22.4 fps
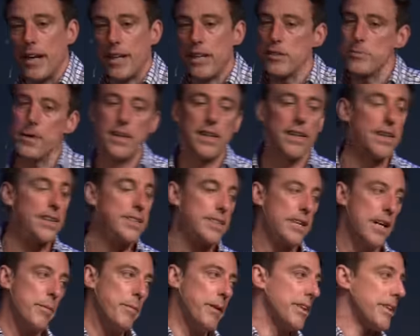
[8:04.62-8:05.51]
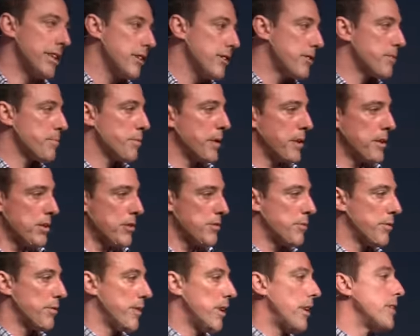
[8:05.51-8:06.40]
going to spend a lot of time on this because
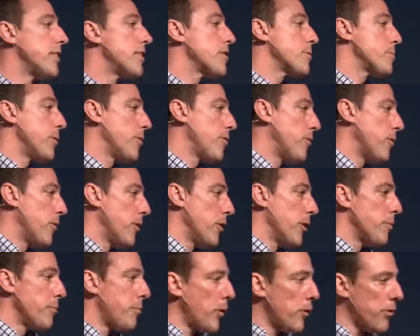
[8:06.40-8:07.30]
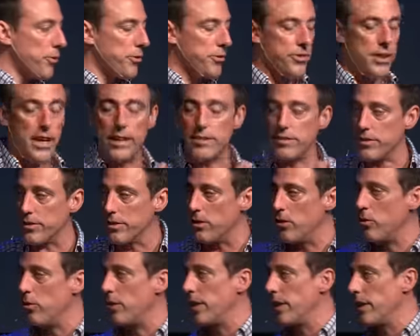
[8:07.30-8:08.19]
we've done this before, both sides of the
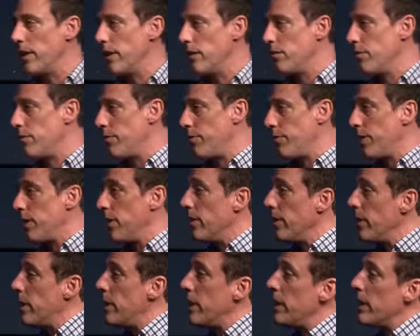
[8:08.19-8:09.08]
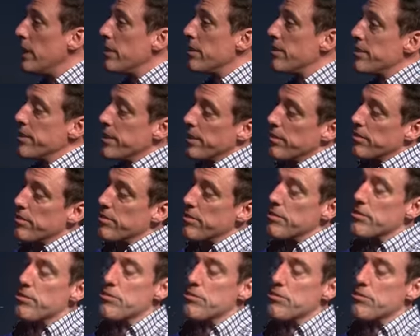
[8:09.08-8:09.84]
coin in fear. Jesus is